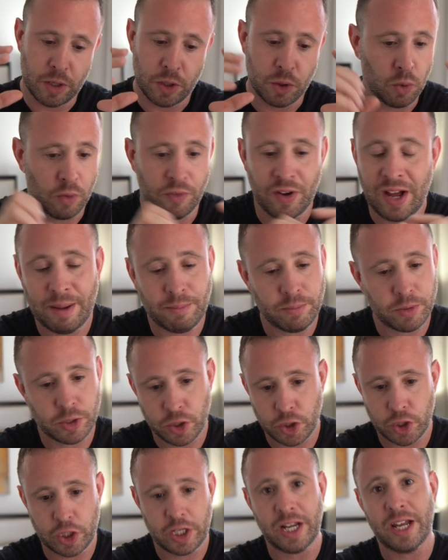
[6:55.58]

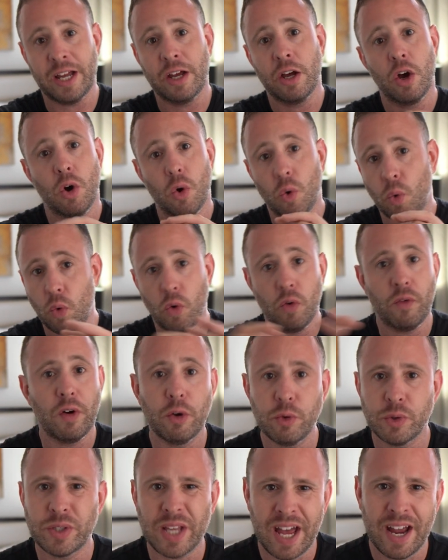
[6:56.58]
Northamptonshire, all
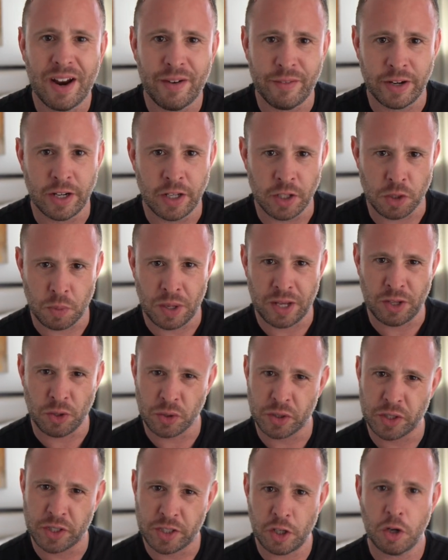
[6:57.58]
those areas where you're
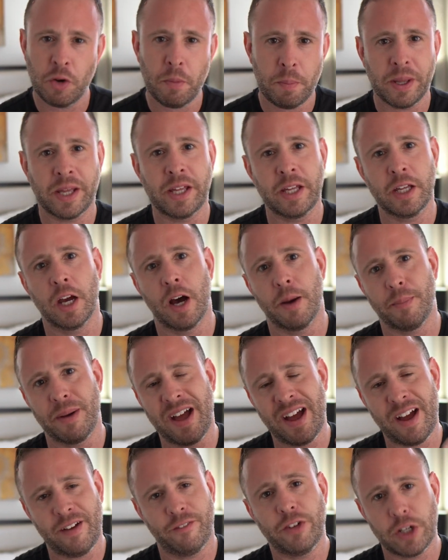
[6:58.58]
still picking up
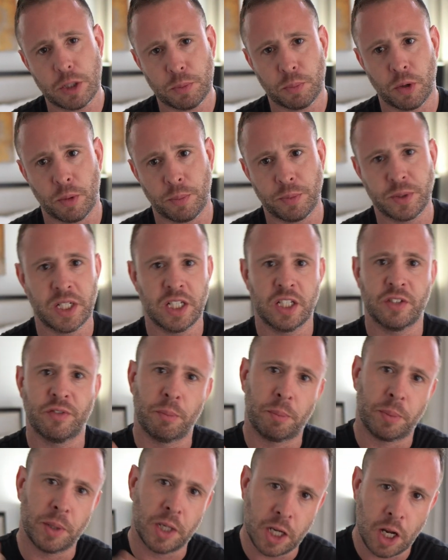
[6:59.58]
average properties for
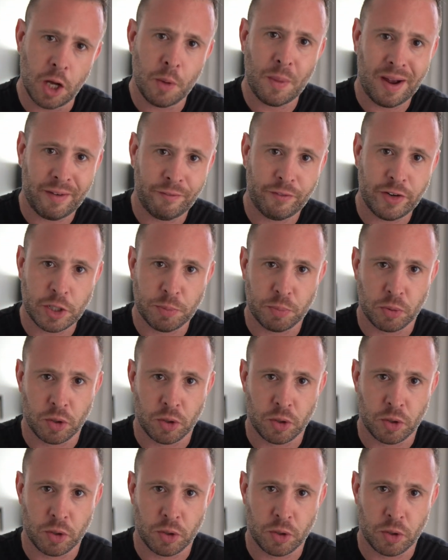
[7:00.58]
below average